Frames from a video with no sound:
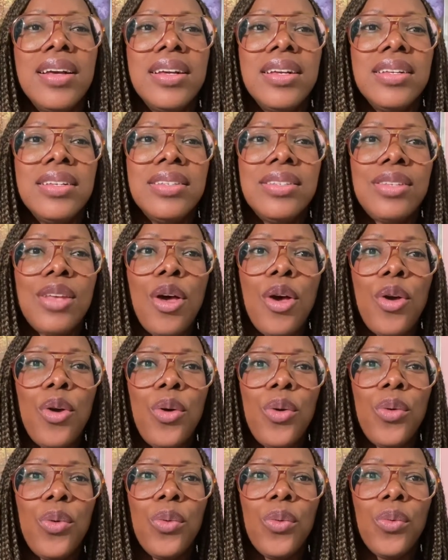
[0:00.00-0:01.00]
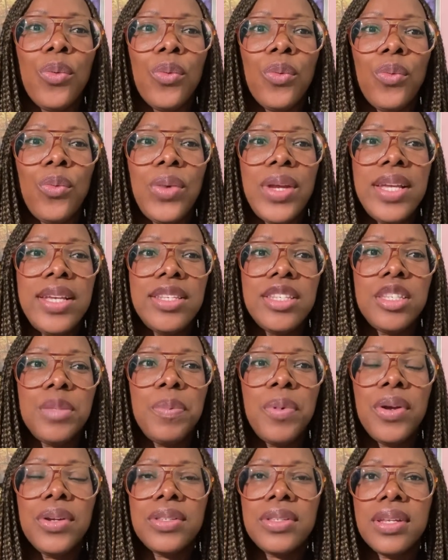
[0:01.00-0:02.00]
So we
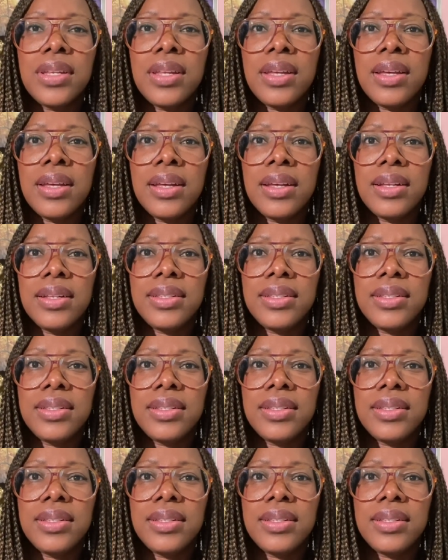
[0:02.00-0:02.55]
spoke to the